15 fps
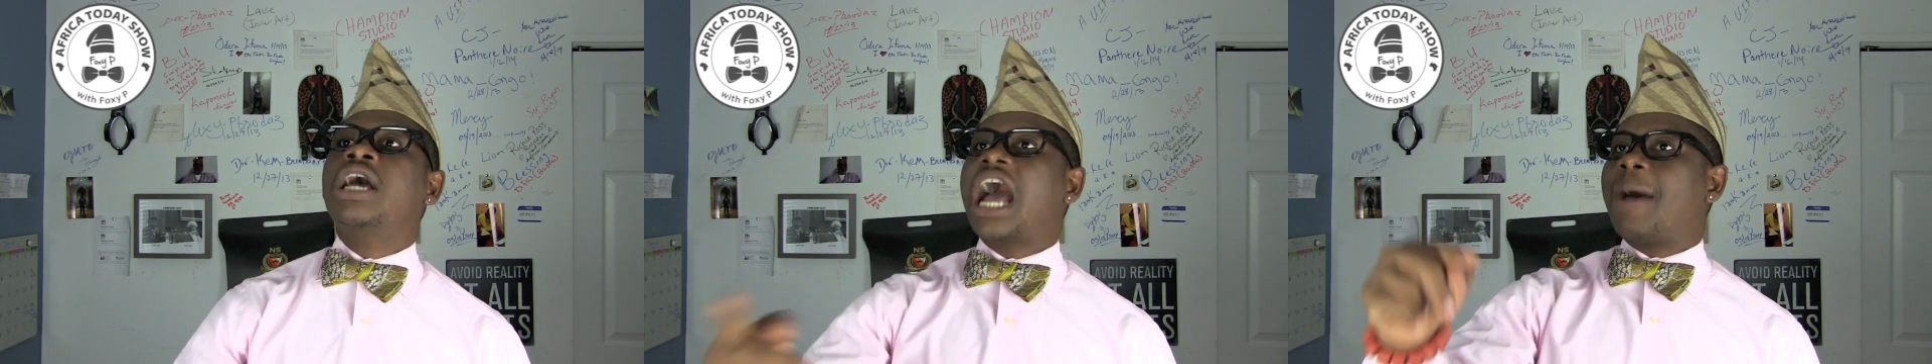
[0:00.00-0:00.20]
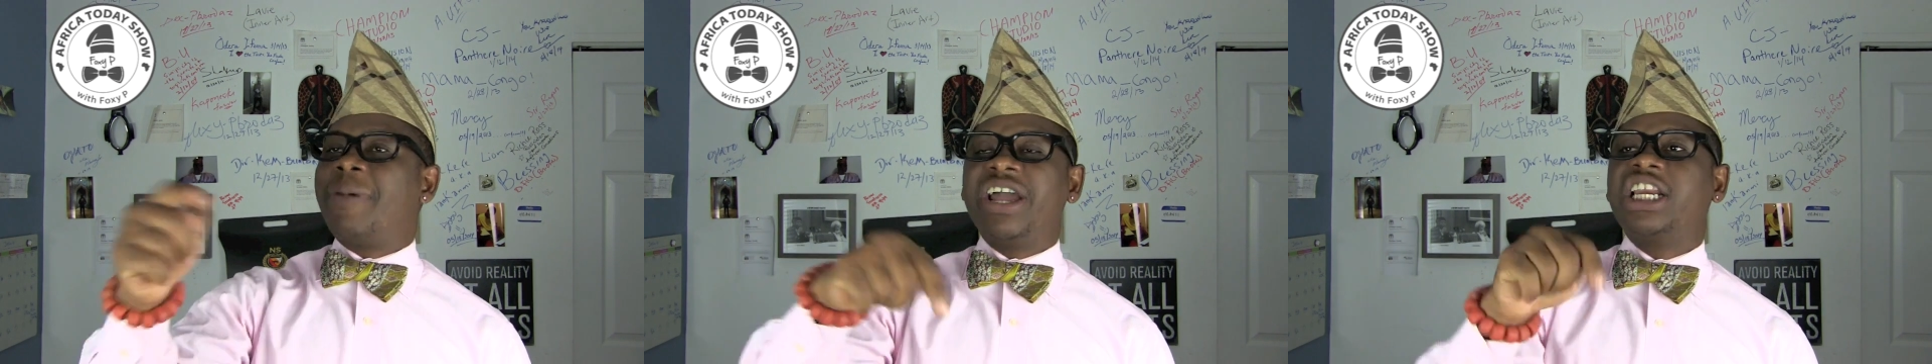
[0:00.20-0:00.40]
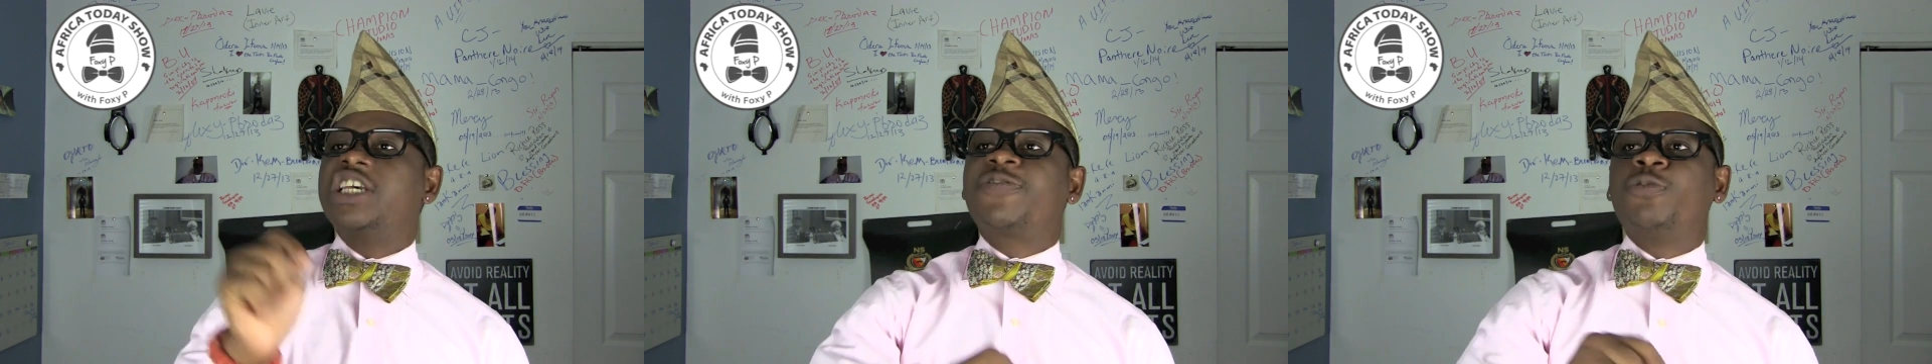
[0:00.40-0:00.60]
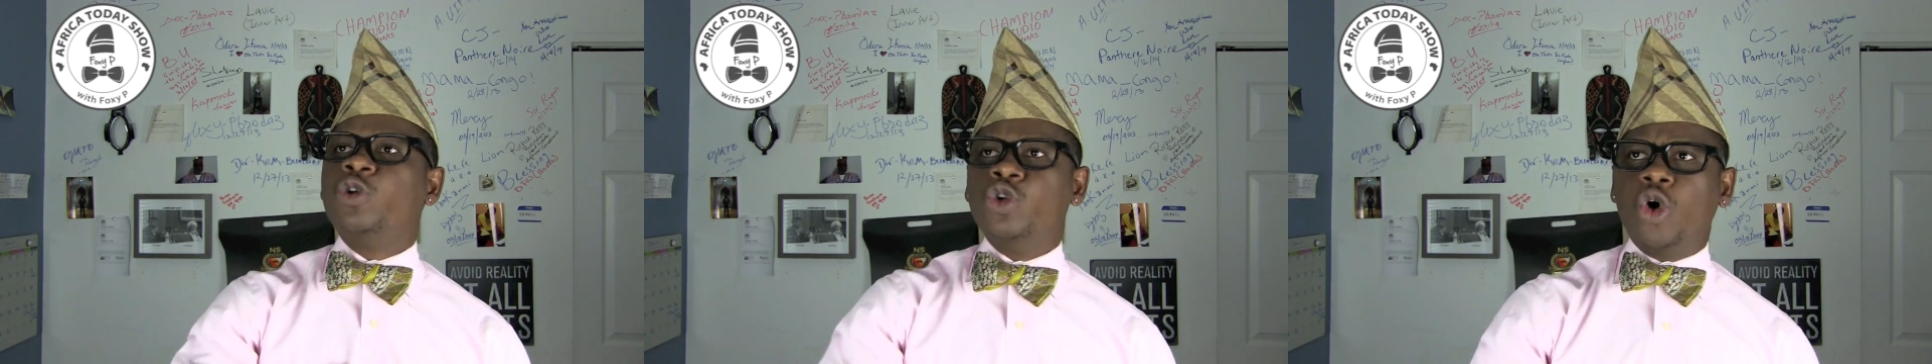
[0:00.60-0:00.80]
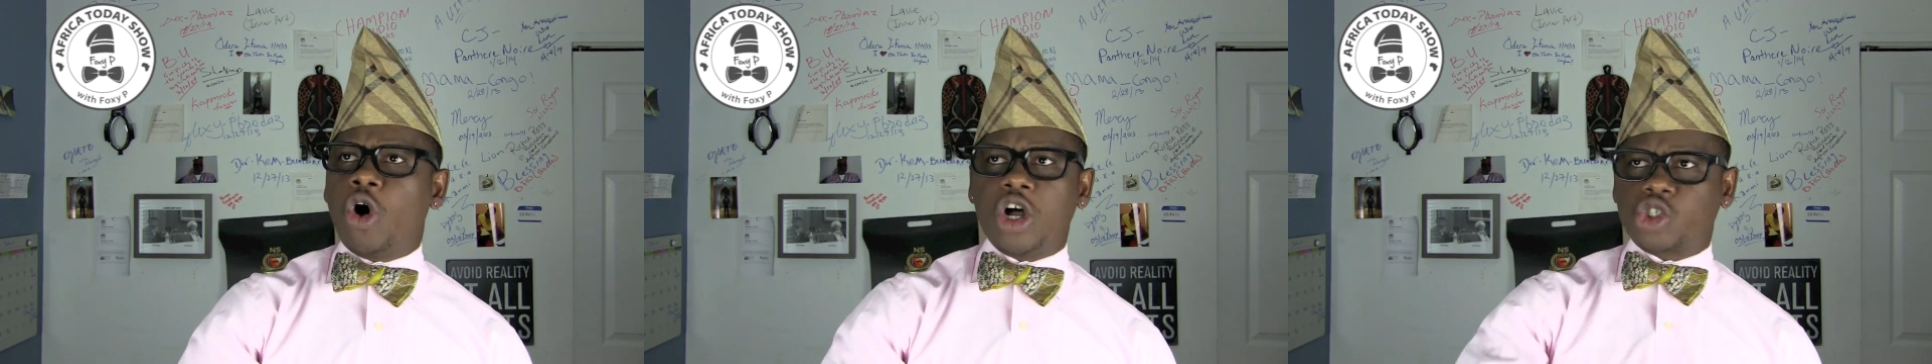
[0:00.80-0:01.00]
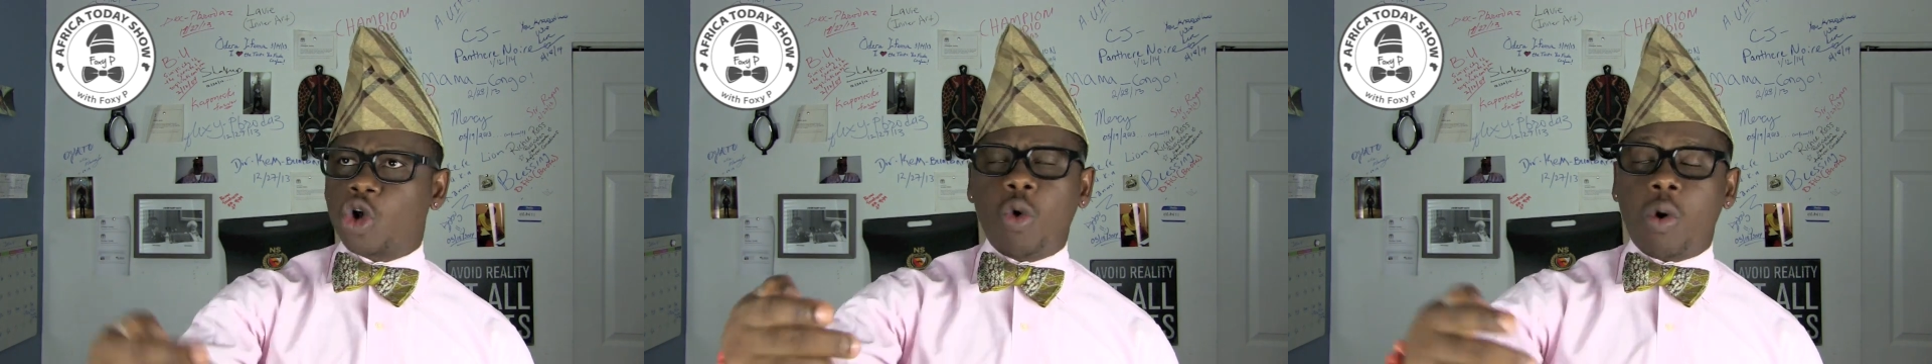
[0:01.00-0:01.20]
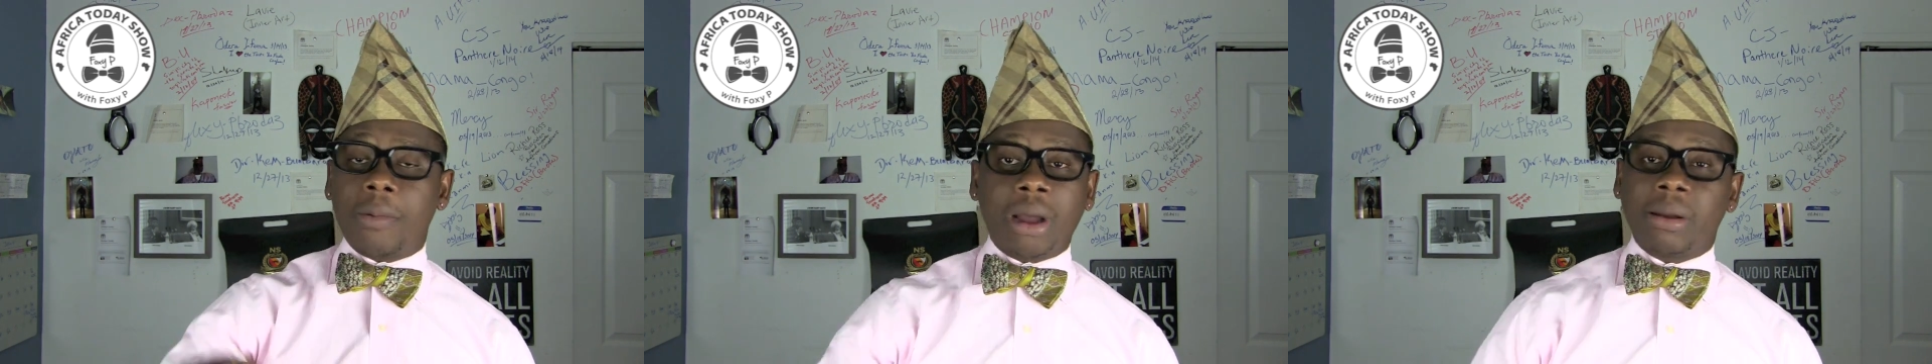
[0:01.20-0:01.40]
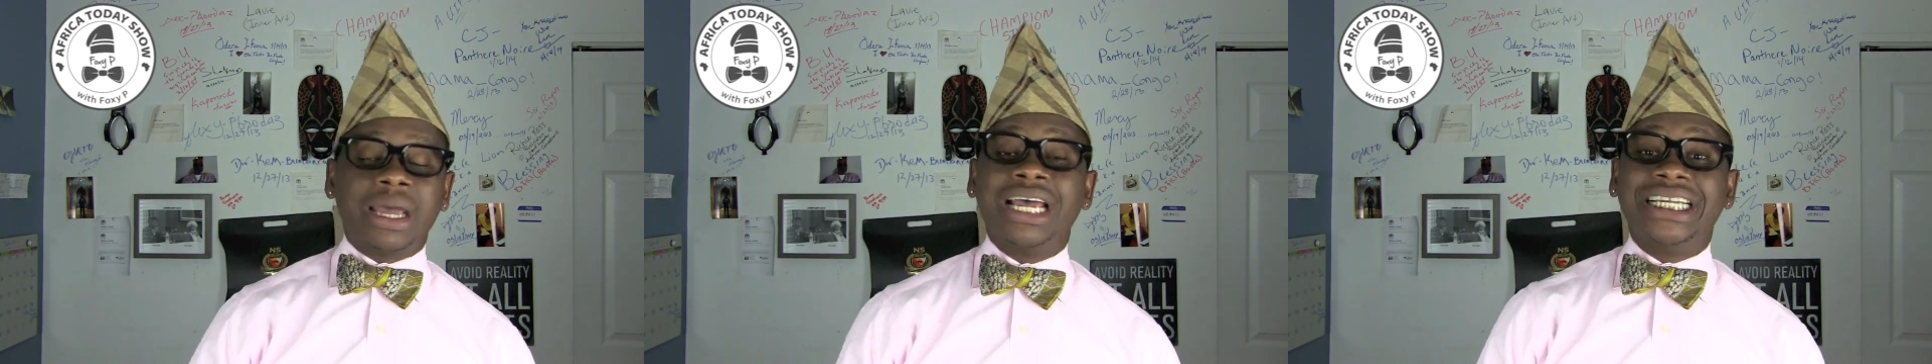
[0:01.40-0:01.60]
I beg, this food no what, go
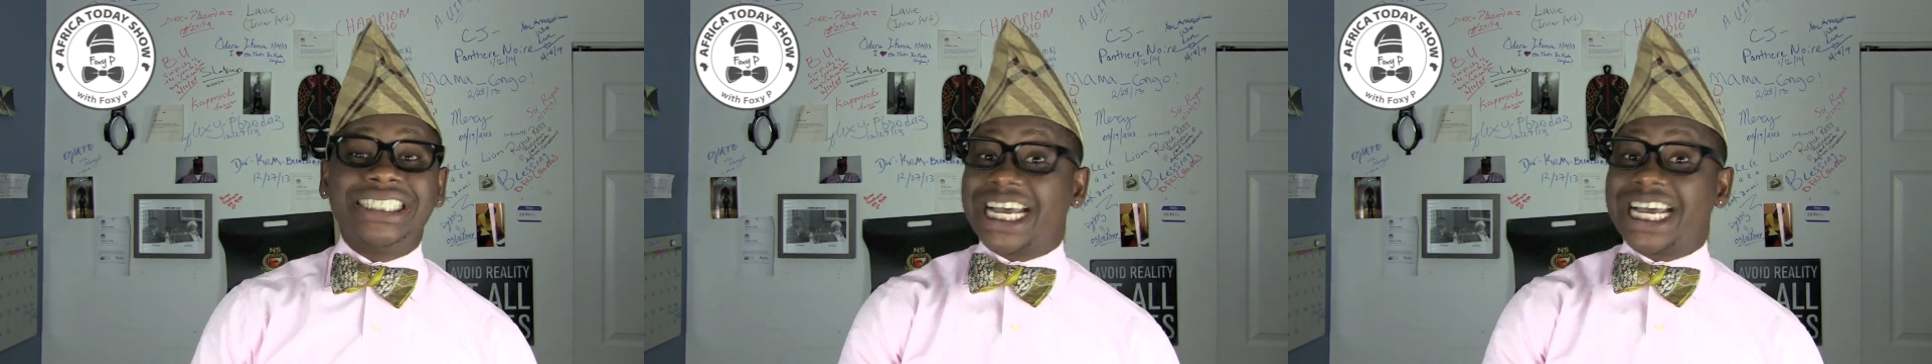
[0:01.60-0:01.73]
warm.